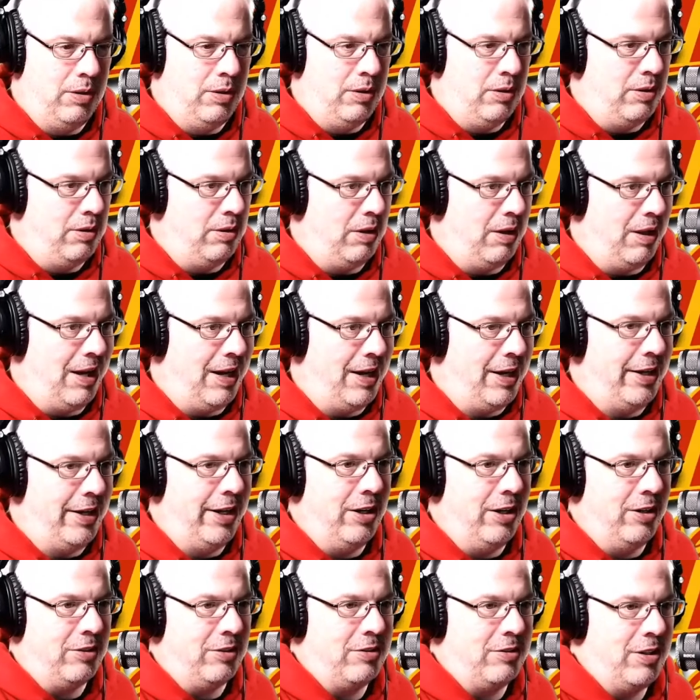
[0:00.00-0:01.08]
A lot of
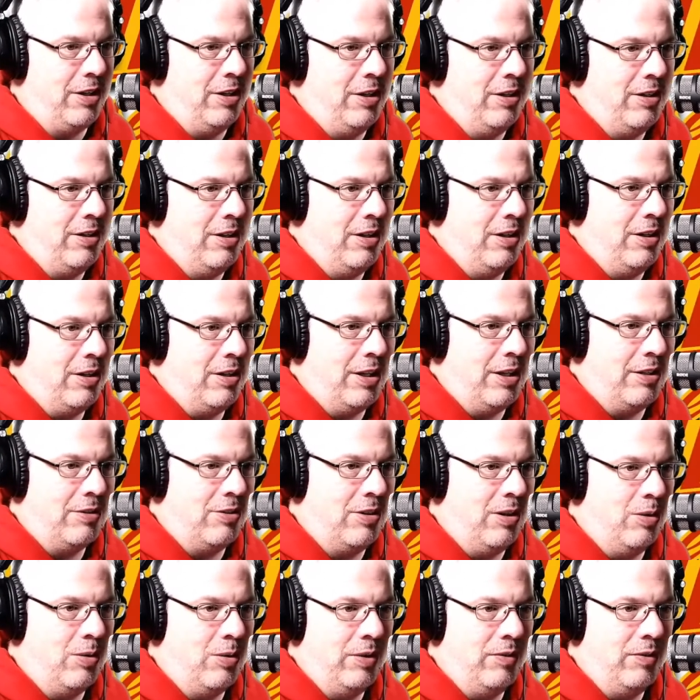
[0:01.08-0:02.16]
Darryl Sutter talk. That's
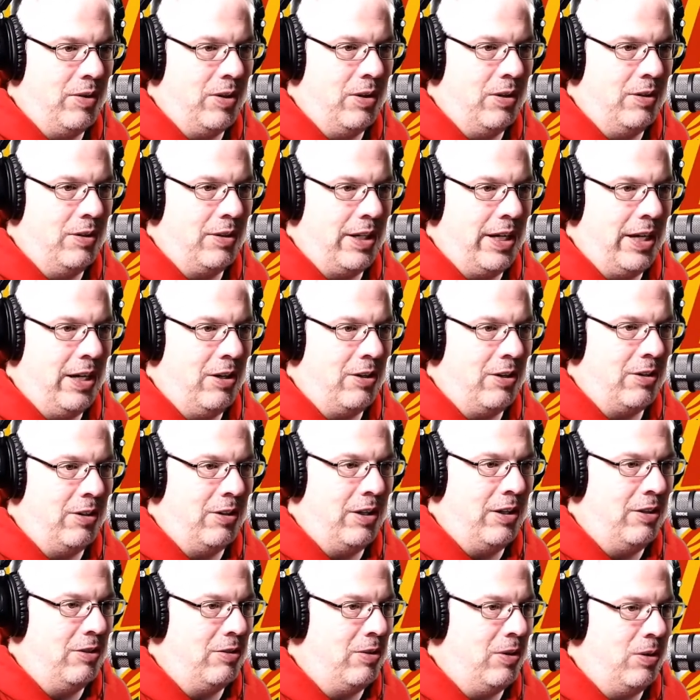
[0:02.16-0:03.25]
all we've heard in Calgary
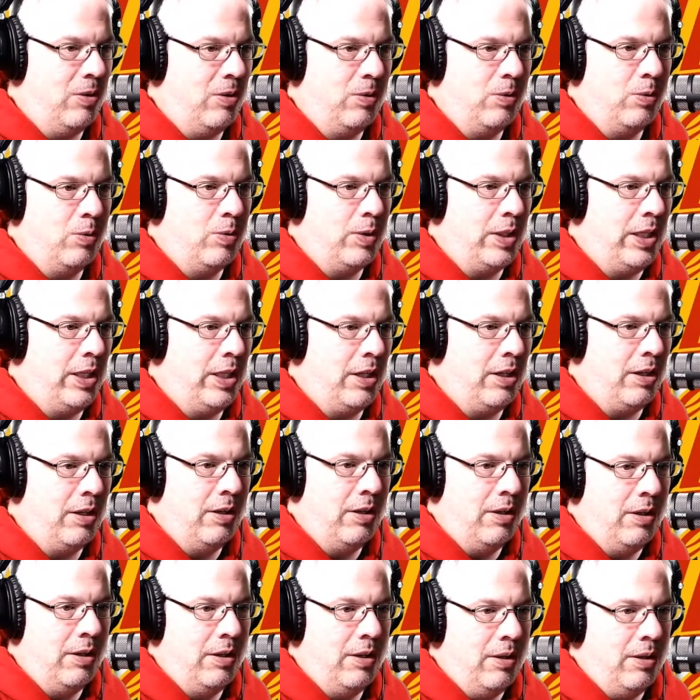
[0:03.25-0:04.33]
this whole week.
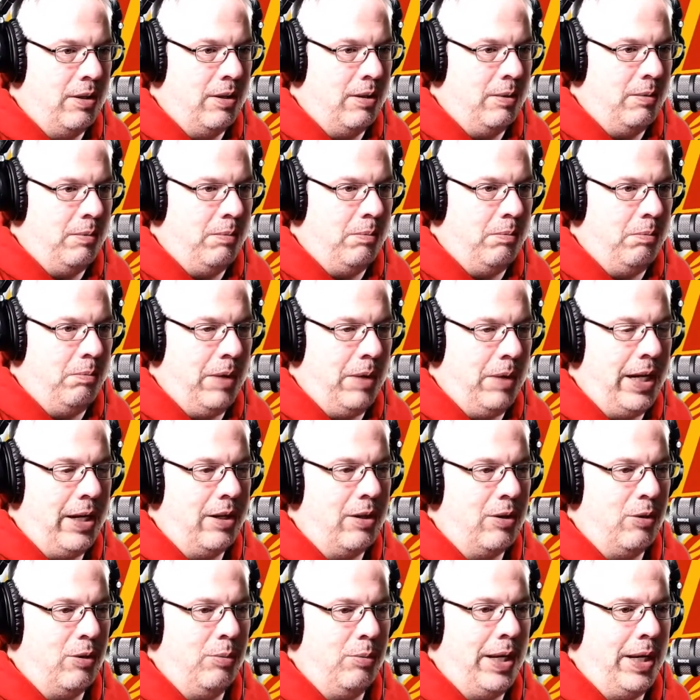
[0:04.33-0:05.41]
Man,
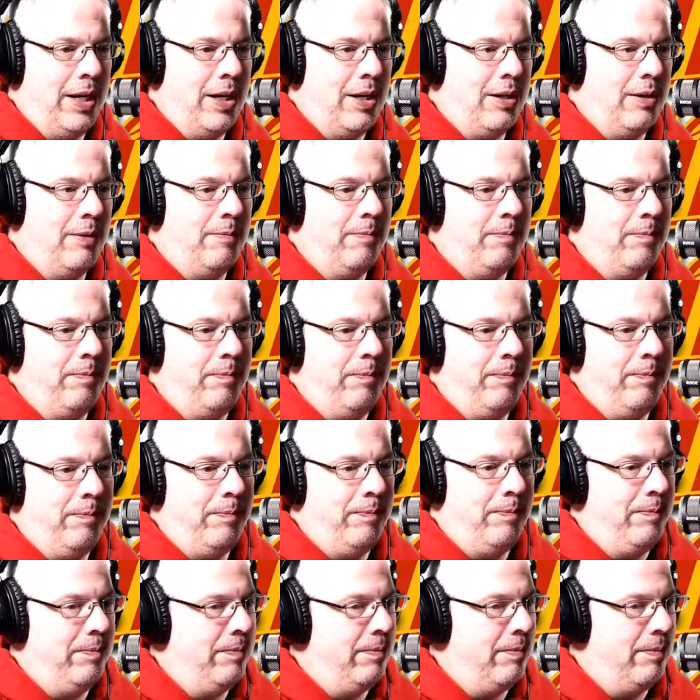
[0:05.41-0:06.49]
oh man.
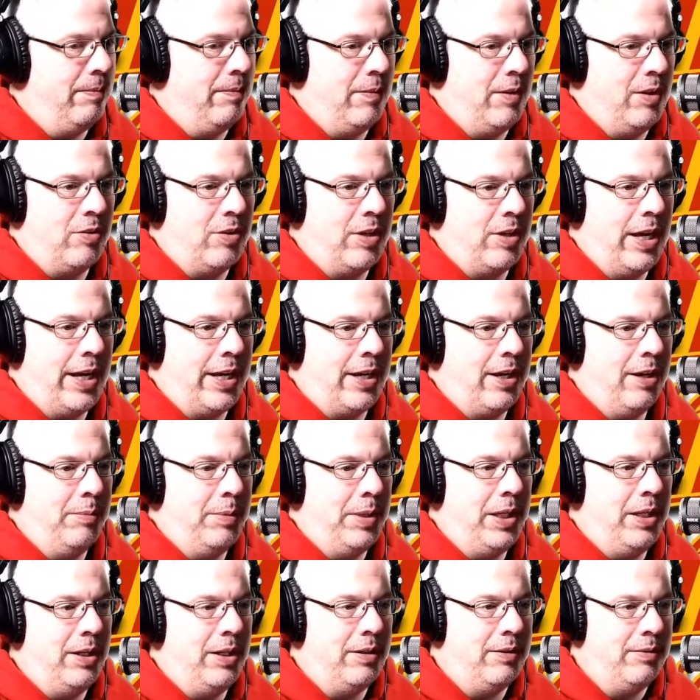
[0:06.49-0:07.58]
This guy coming
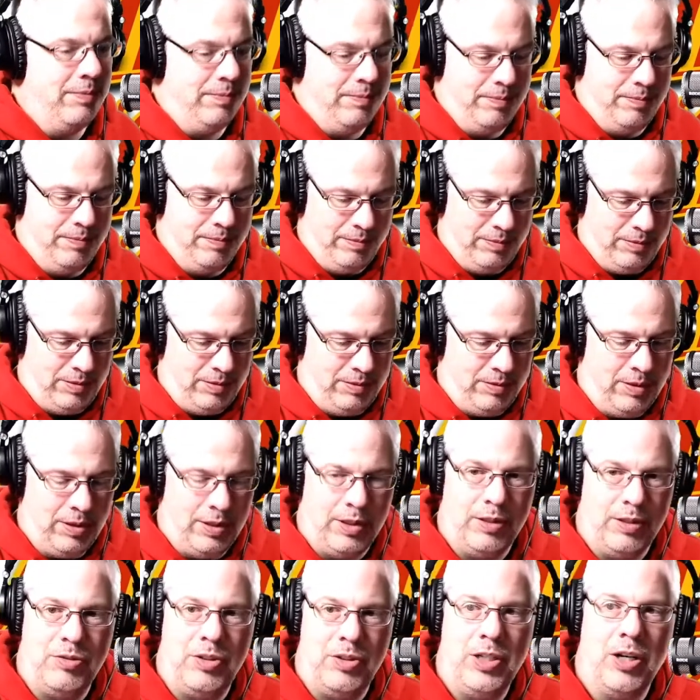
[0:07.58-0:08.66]
in.
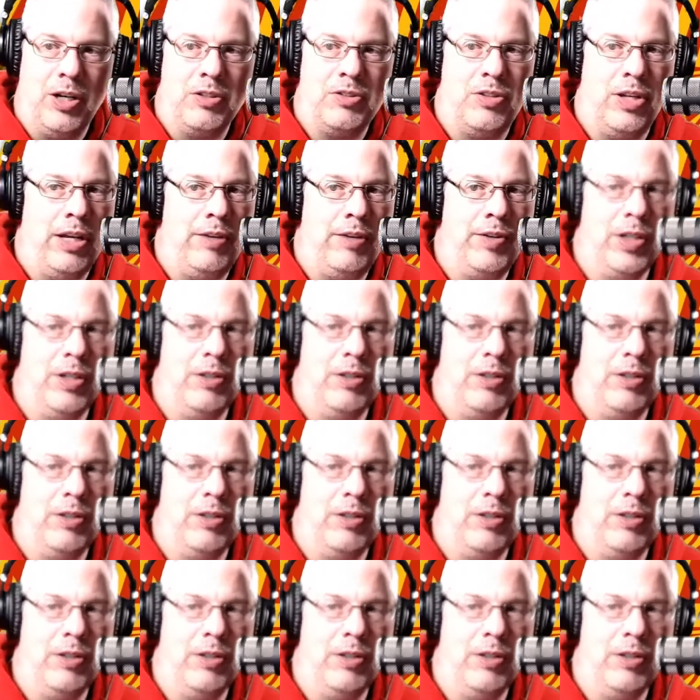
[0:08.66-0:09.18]
Is he our savior?